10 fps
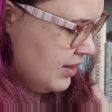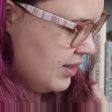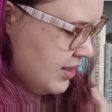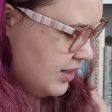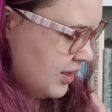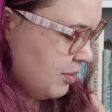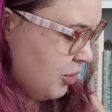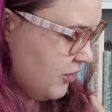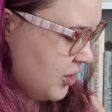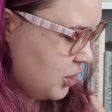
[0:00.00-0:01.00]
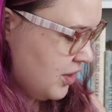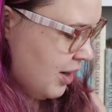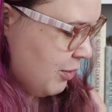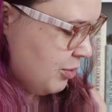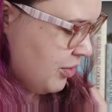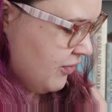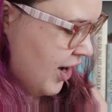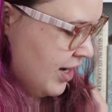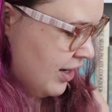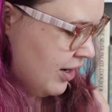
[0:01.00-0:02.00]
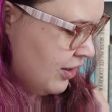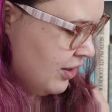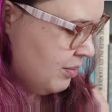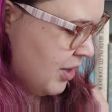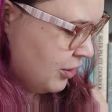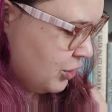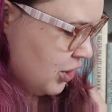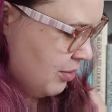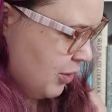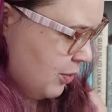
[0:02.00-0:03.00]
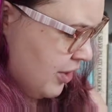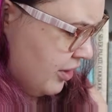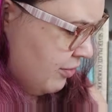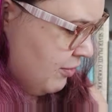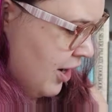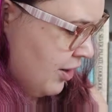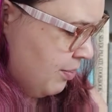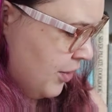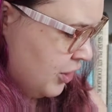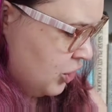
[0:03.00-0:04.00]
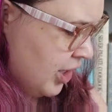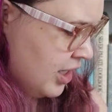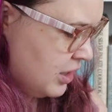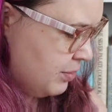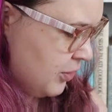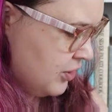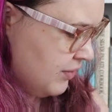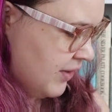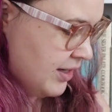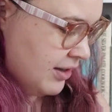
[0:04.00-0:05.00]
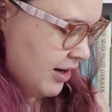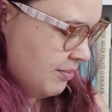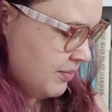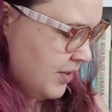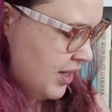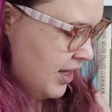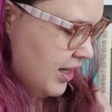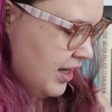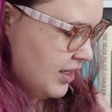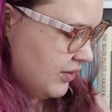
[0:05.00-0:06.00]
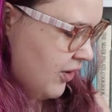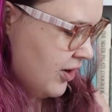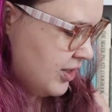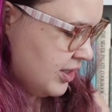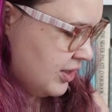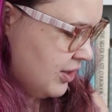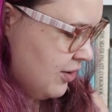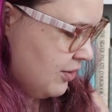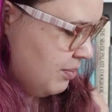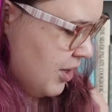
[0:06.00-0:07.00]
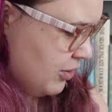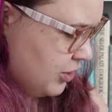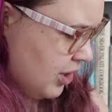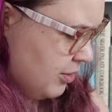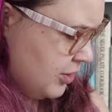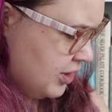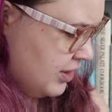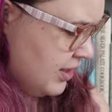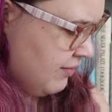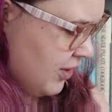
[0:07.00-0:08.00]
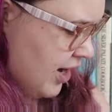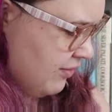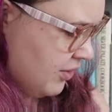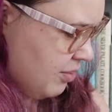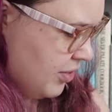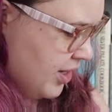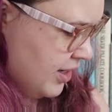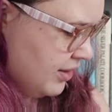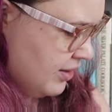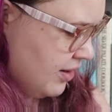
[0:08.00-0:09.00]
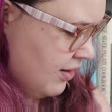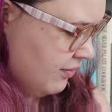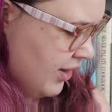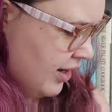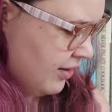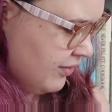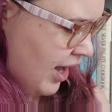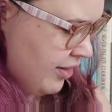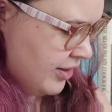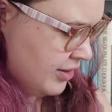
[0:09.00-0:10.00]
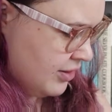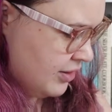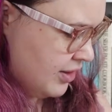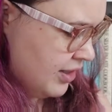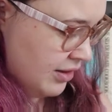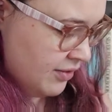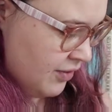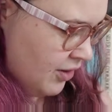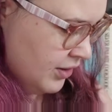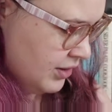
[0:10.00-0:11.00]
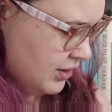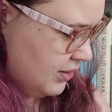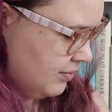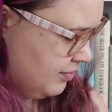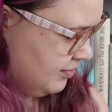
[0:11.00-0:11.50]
This is a profession that will provide a good metal charmer with rare but giant spurs of income. As far as it's known, metal charmers never have complained of lack of galleons in their vaults.